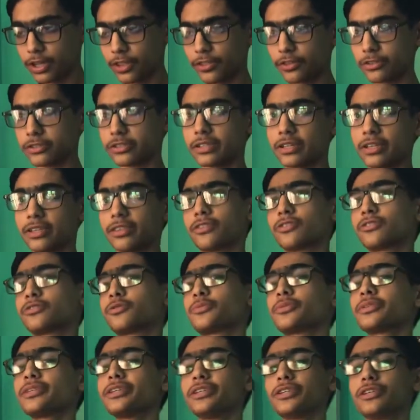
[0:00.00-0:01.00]
There's
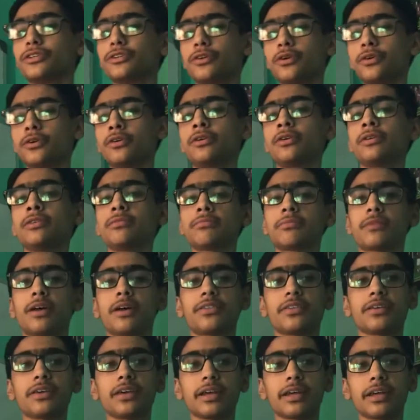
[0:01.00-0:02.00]
a really good,
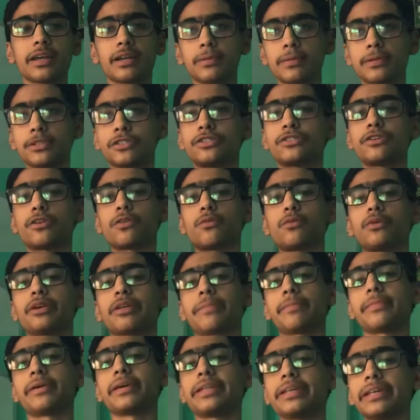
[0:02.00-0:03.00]
I think, animation on
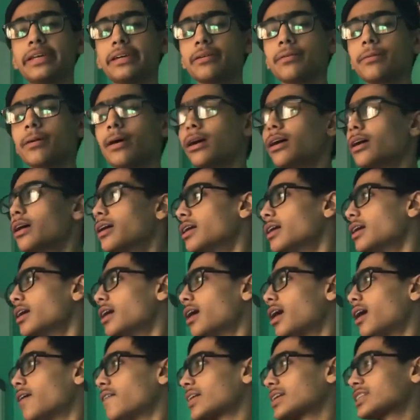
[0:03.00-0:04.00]
Wikipedia
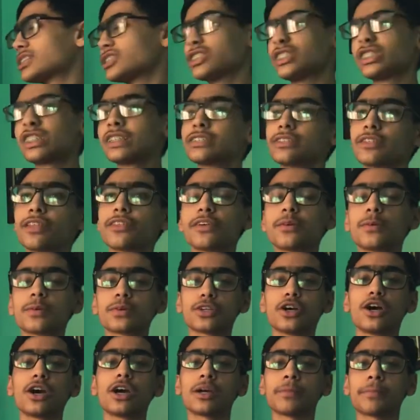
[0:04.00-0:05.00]
of actually the thing
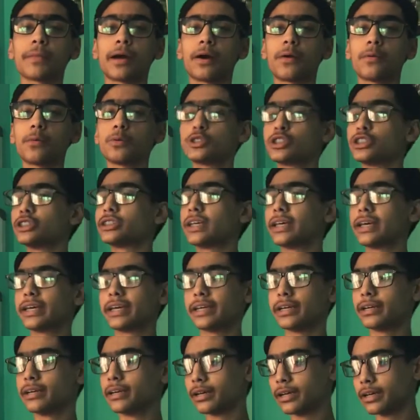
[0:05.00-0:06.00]
we're talking about, which is
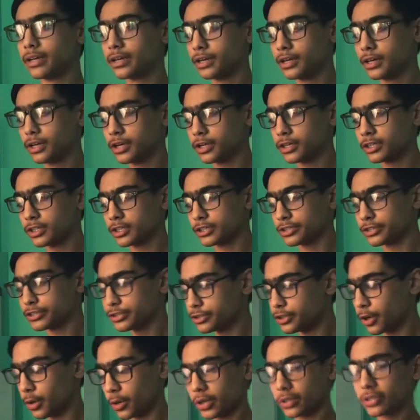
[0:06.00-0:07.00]
a
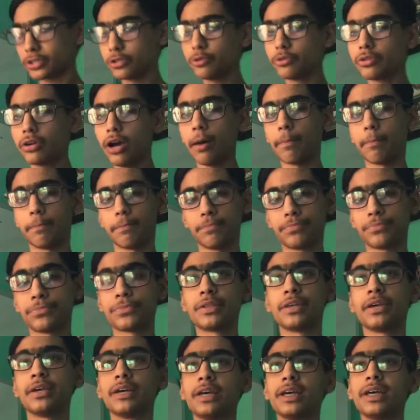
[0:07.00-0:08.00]
donut to a cup.
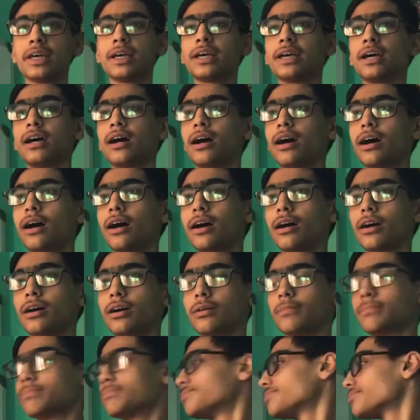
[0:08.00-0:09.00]

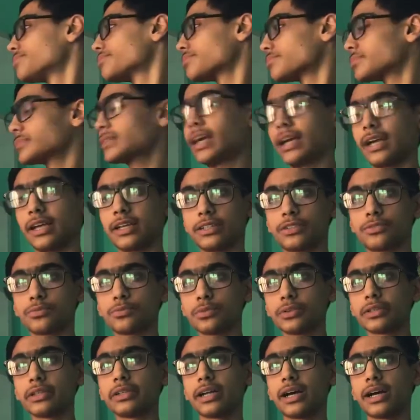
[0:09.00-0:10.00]
Yeah, it's
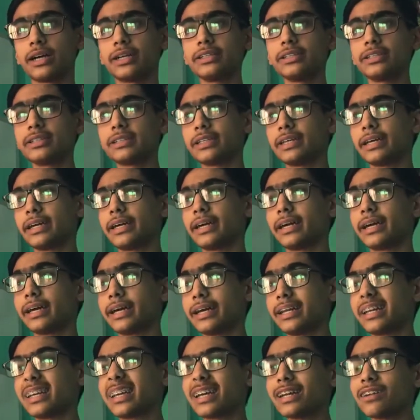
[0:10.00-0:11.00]
really nice,
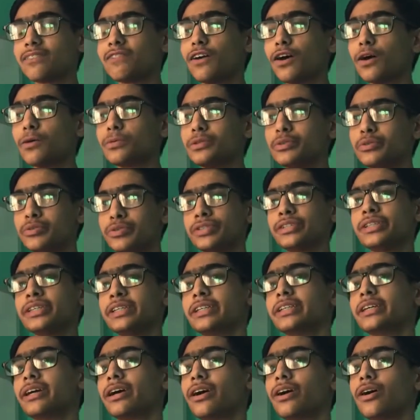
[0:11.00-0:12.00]
and it kind of helps you
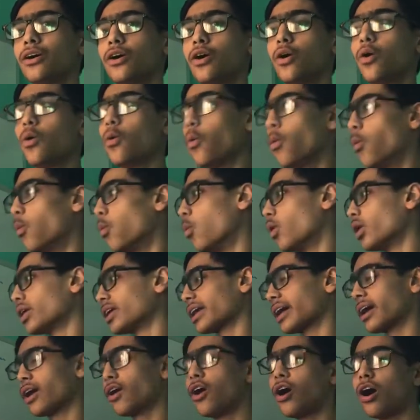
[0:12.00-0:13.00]
see what
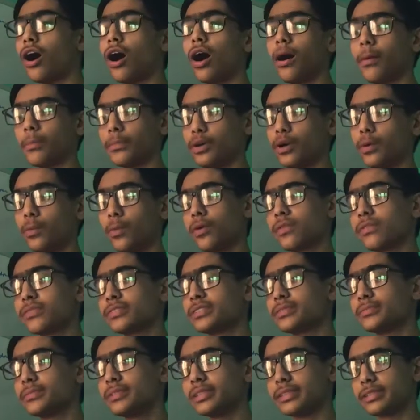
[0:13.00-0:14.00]
a
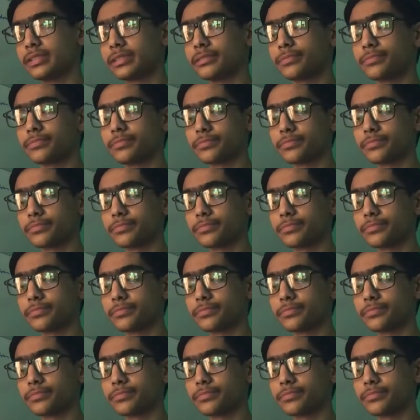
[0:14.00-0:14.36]
homeomorphism is.